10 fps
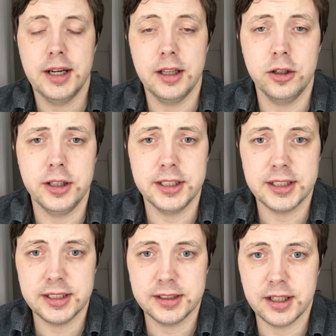Hello, this
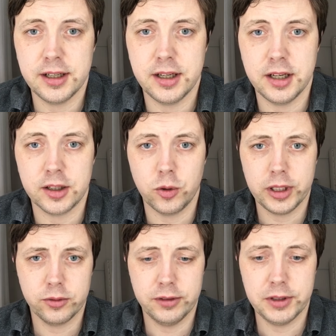is a
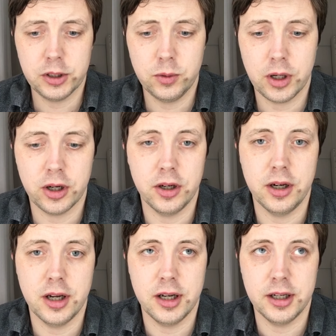quick review
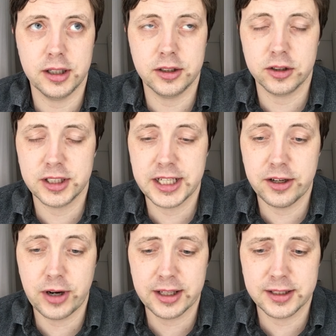on God
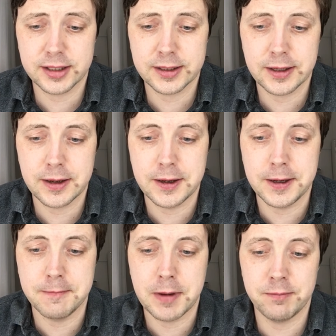tier ads.
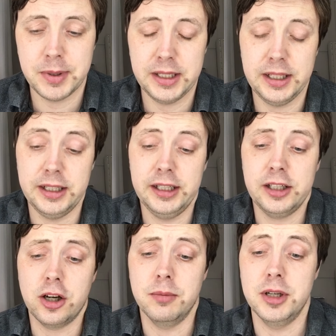I've been in
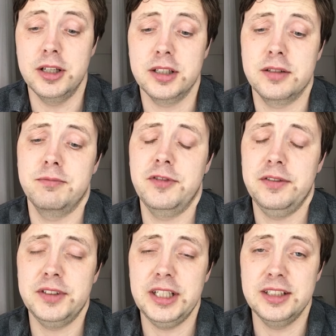e-commerce
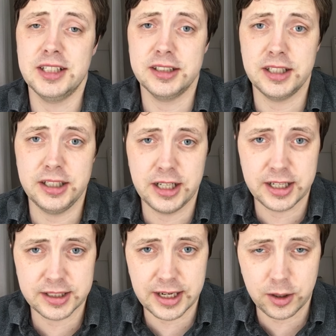15, 16
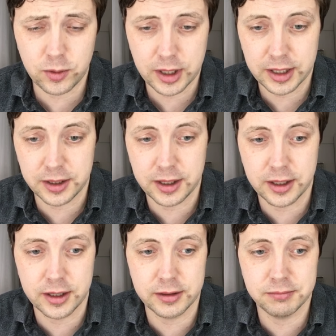years now,
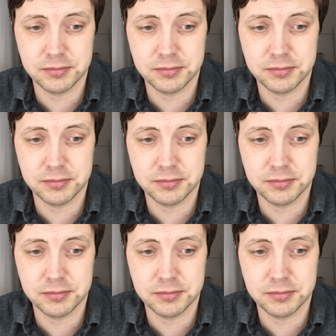and